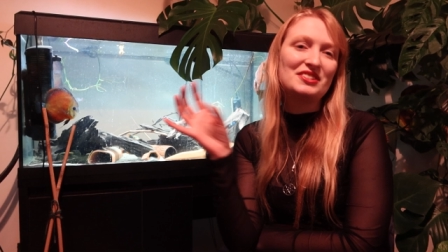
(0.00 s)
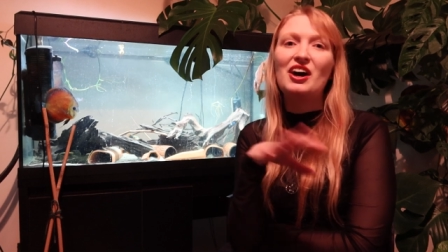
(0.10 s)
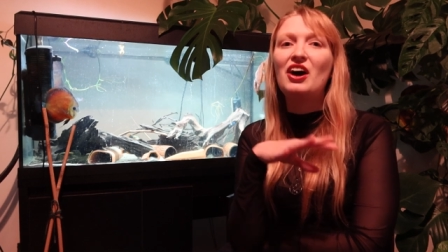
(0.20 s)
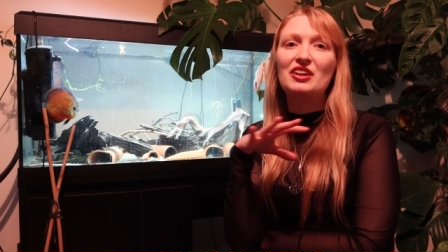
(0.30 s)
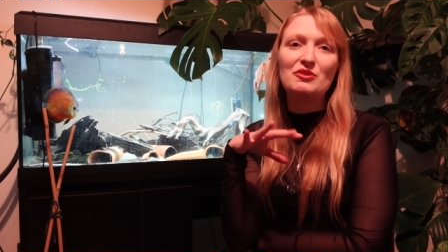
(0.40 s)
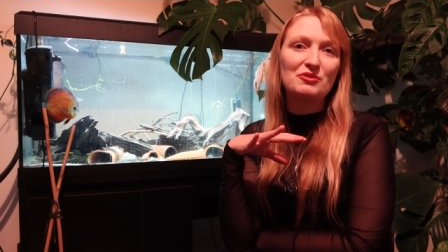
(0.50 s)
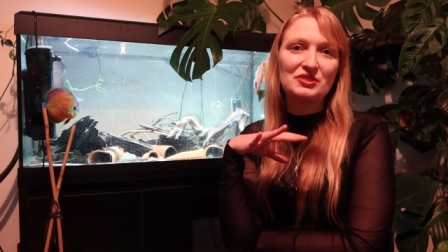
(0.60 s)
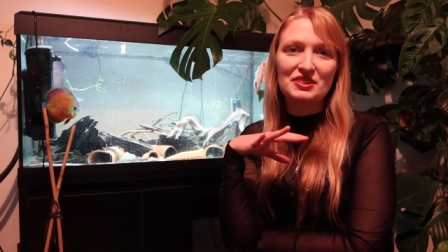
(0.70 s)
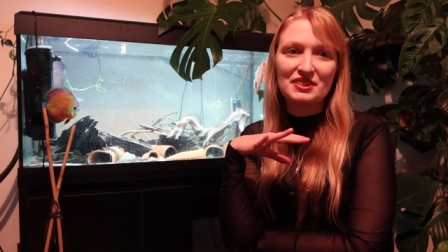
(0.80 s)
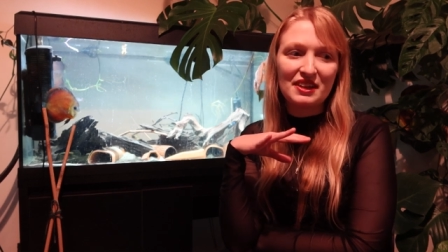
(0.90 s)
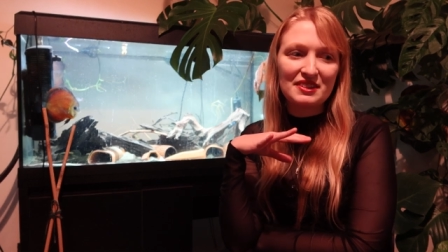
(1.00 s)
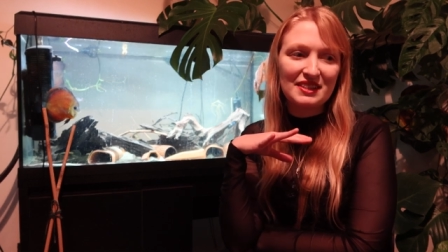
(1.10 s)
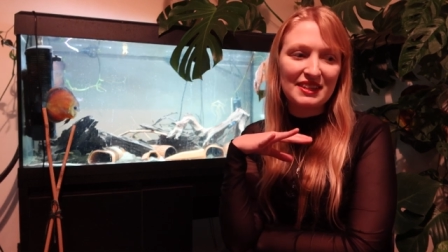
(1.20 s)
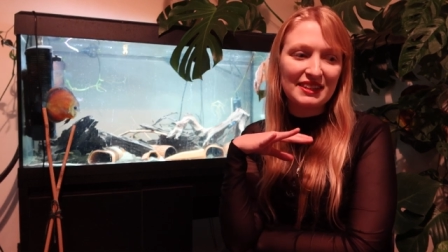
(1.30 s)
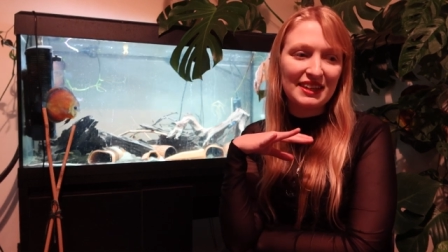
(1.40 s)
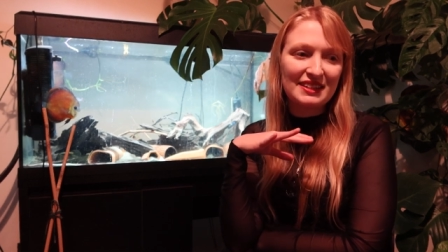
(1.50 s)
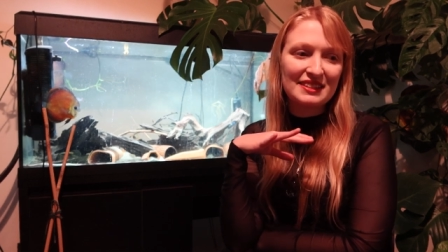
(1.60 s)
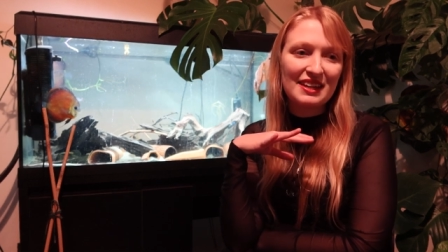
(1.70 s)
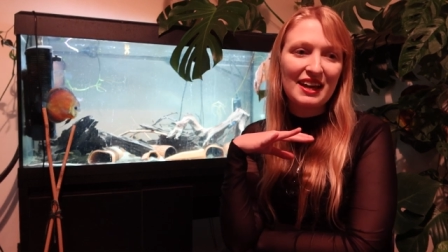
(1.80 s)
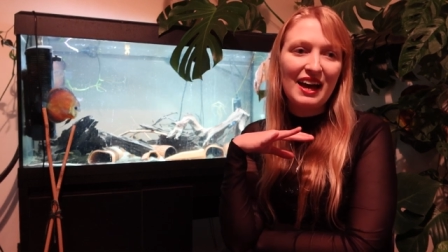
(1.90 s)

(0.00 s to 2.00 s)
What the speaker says: entirely for discussing this.